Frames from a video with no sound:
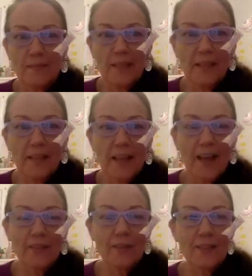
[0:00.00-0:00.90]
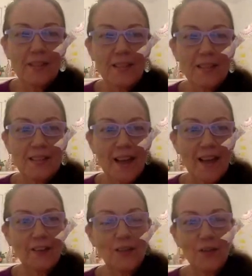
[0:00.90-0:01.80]
And Catherine says,
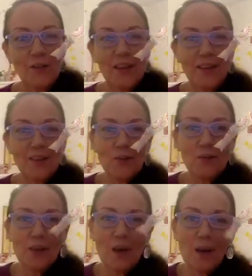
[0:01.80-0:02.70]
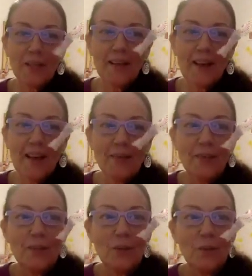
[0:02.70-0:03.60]
thank you. Thank you for coming,
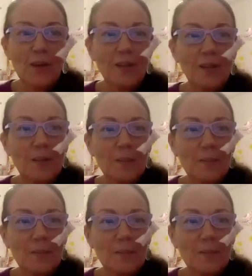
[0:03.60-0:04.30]
Catherine. You're welcome.